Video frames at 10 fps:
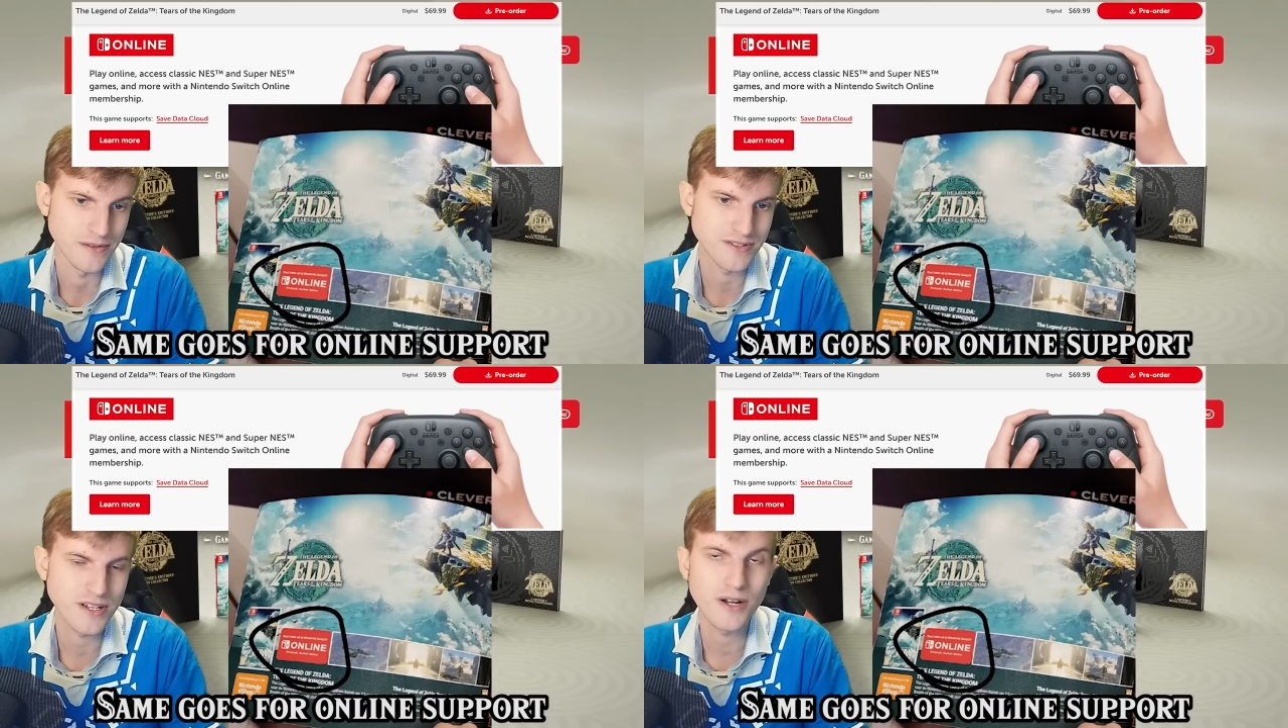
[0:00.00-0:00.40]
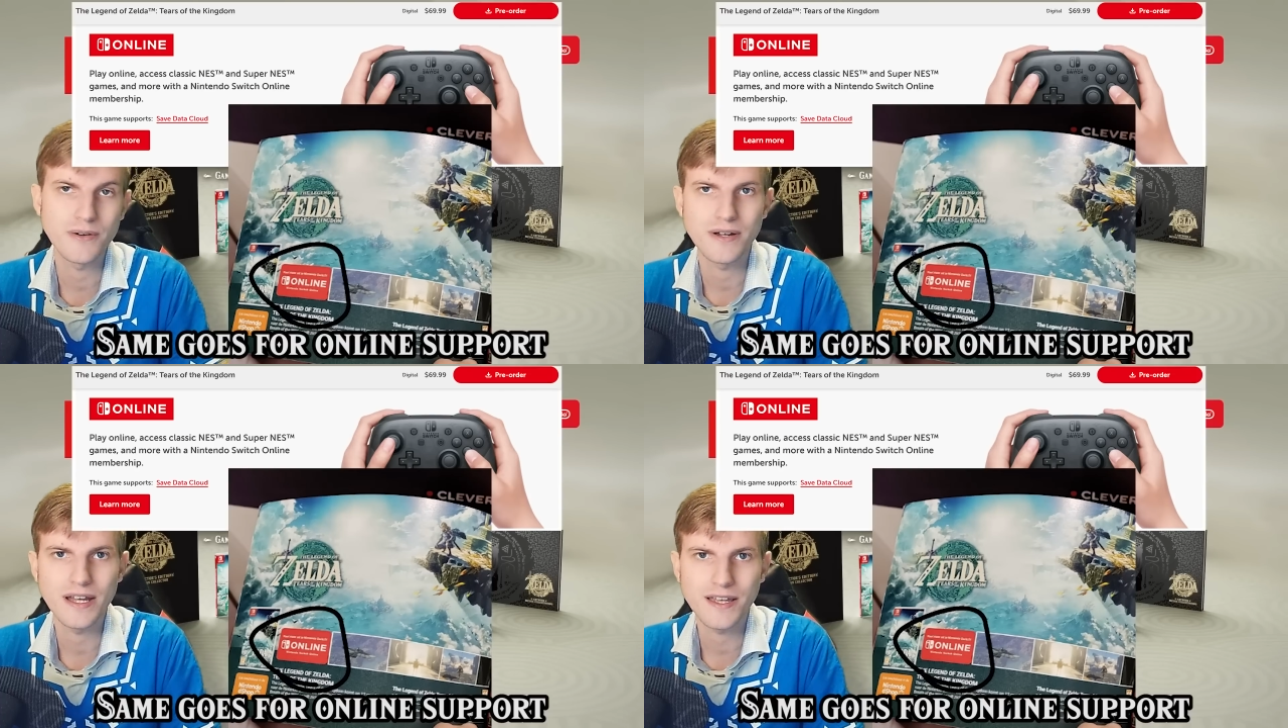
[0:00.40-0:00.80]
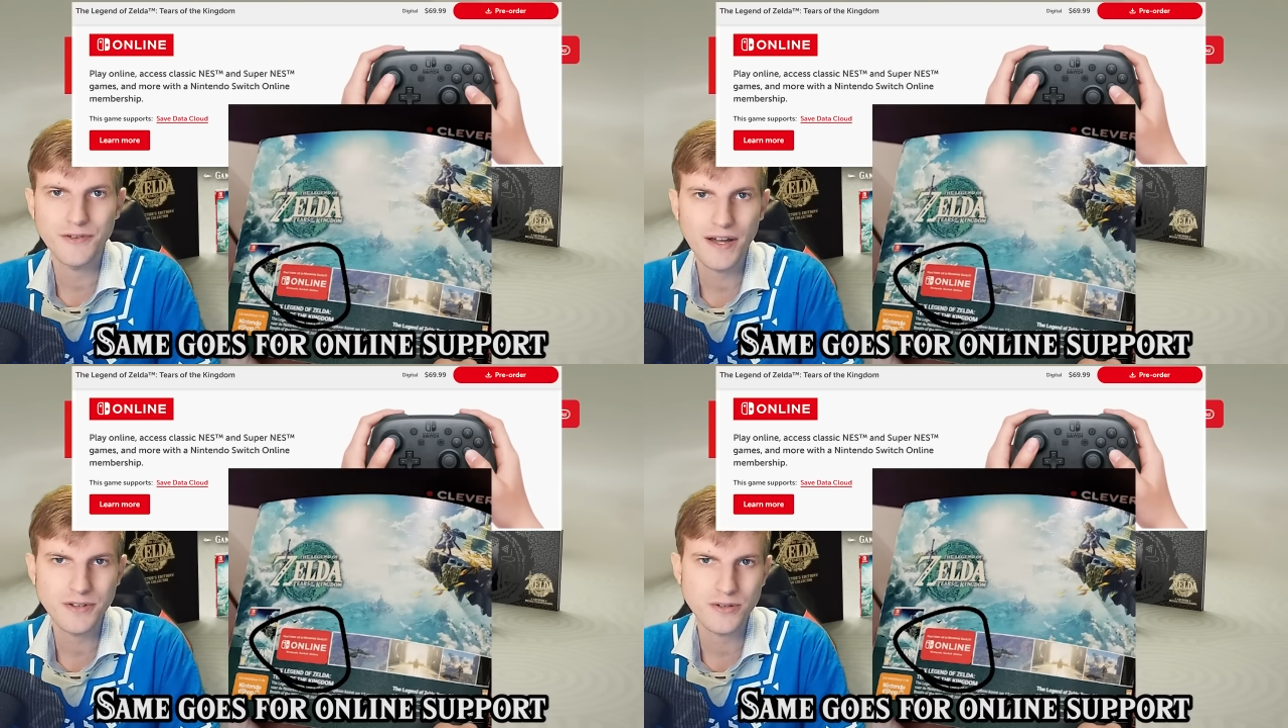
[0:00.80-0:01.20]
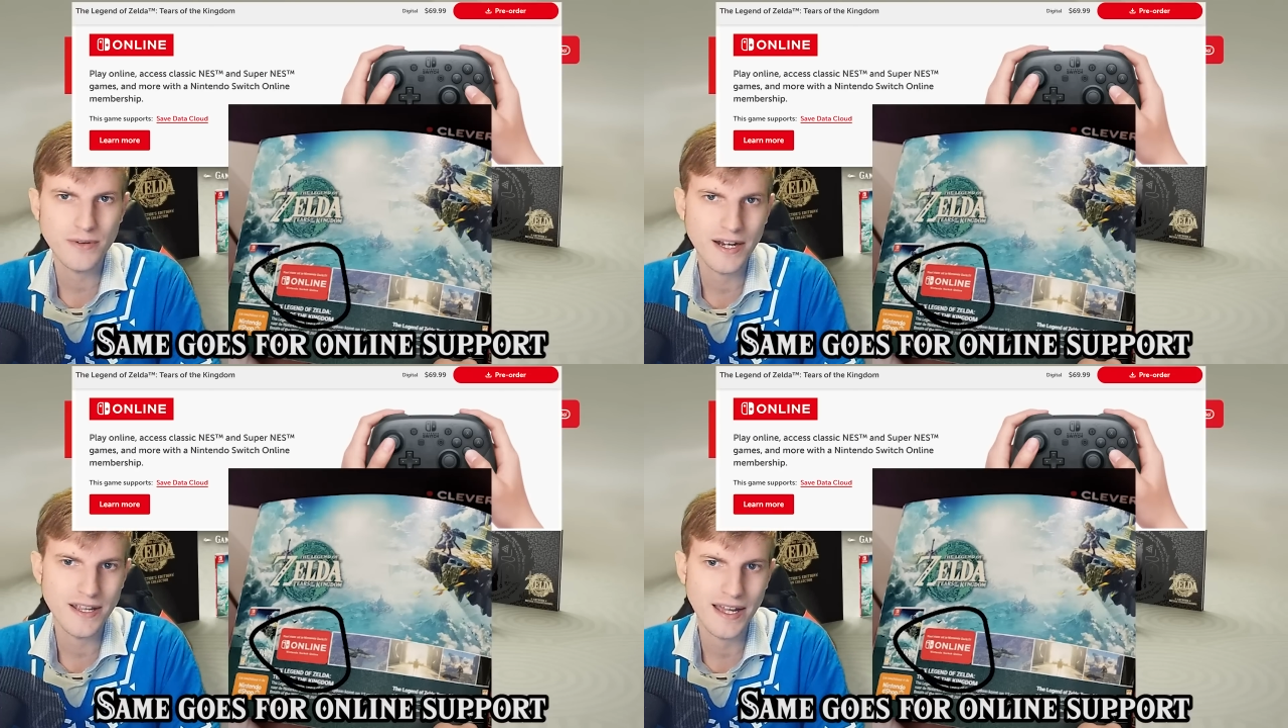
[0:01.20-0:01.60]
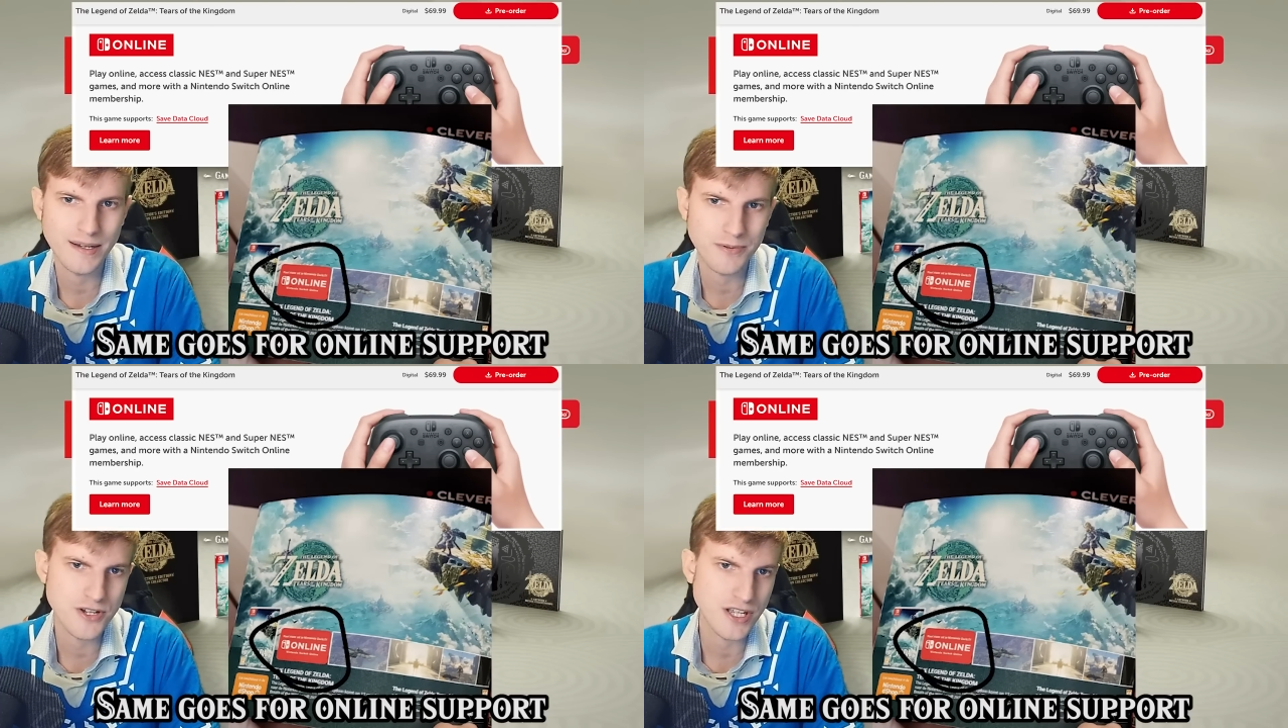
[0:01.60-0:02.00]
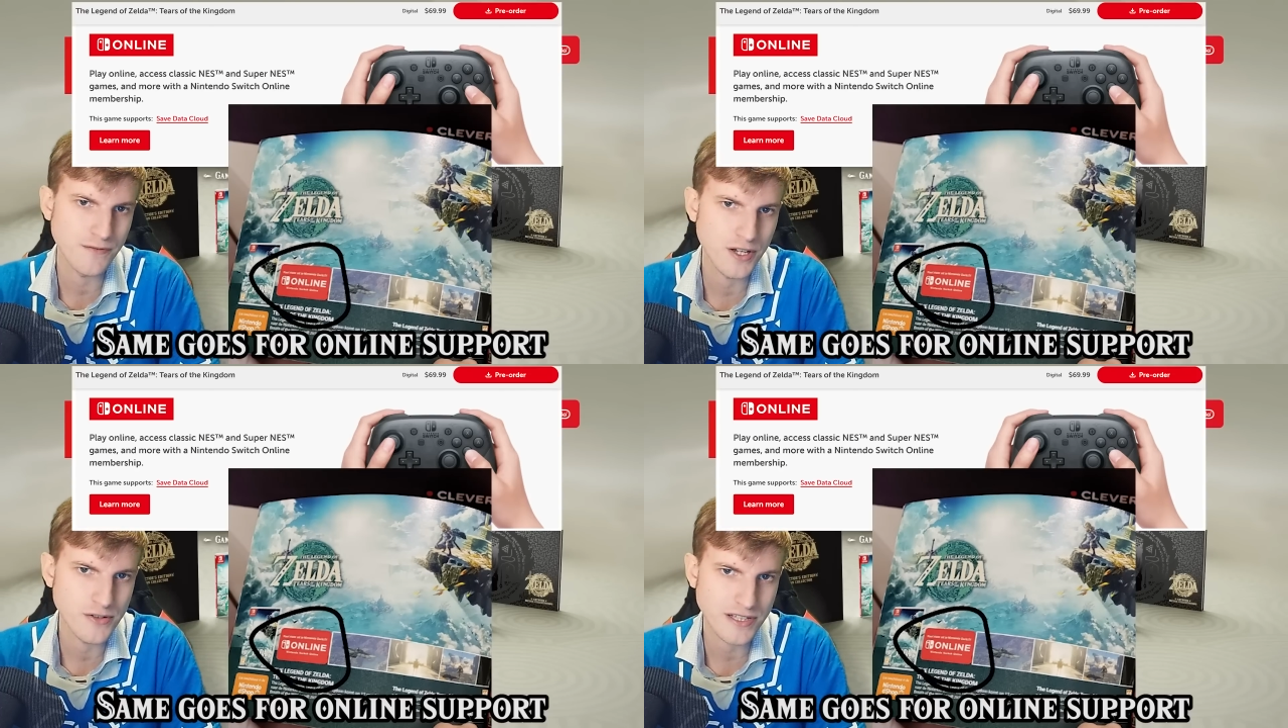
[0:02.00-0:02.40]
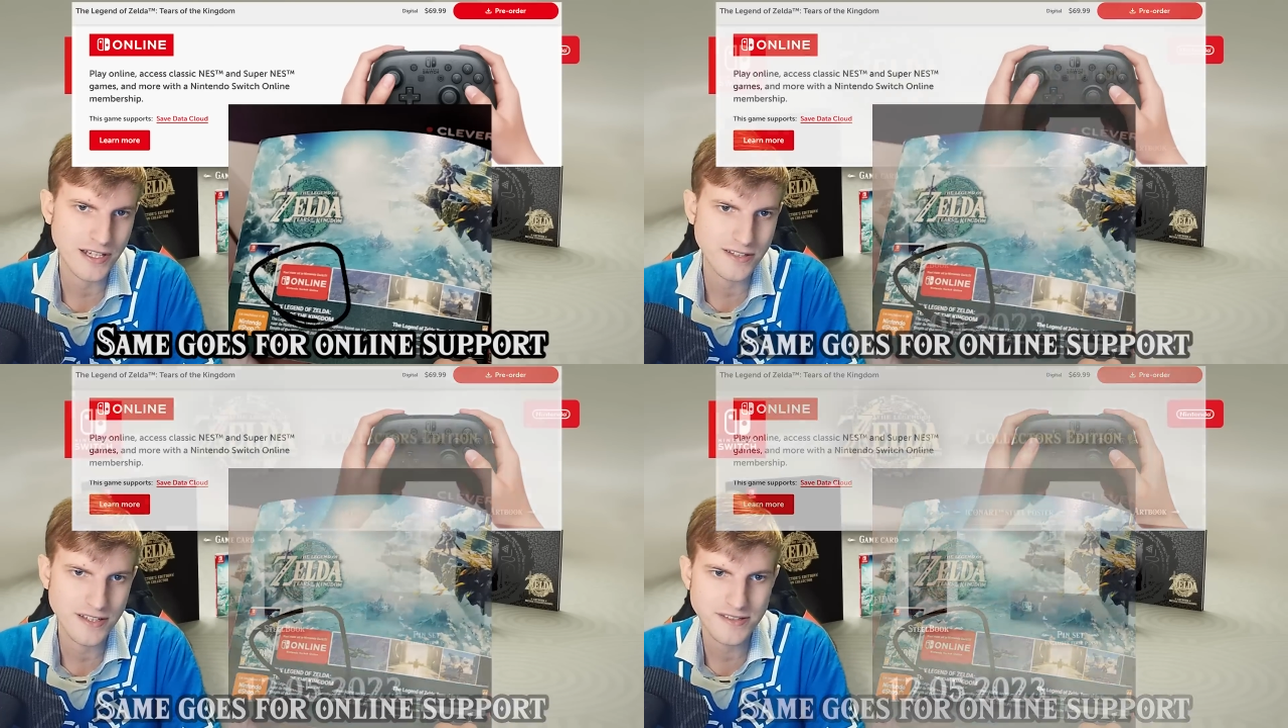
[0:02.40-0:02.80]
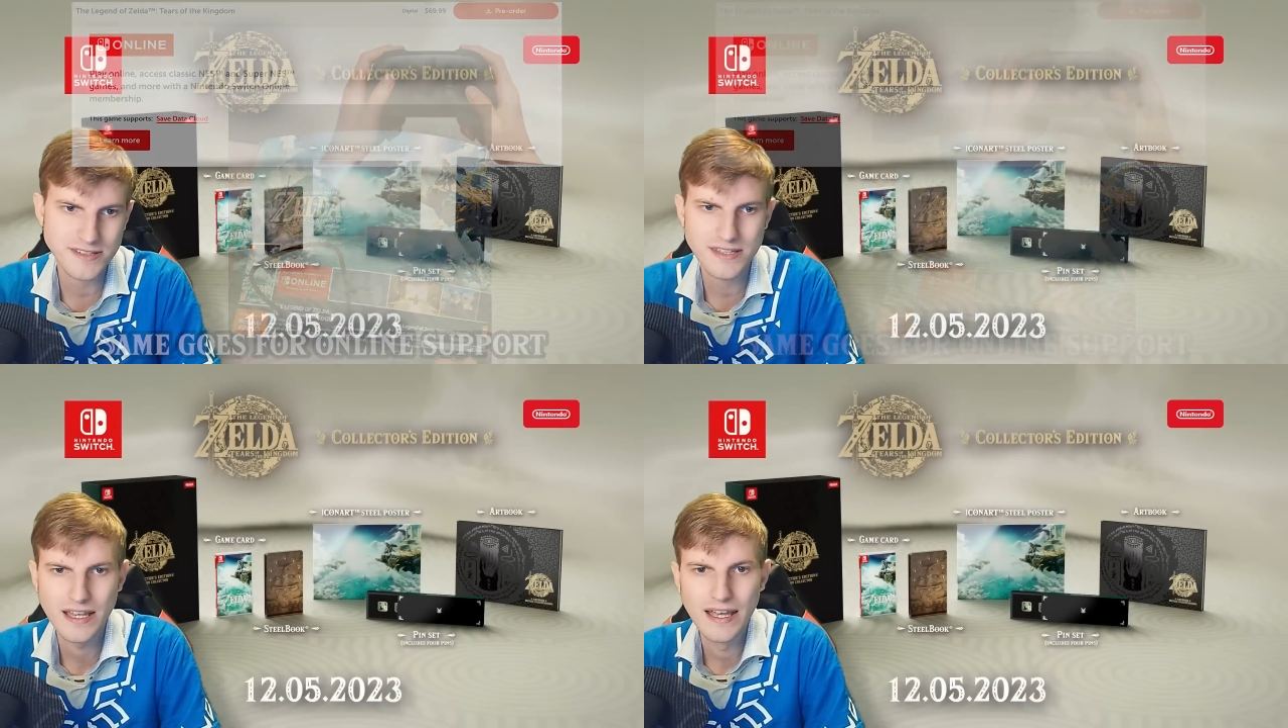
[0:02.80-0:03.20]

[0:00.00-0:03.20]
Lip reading: So if you haven't already and appreciate videos like this,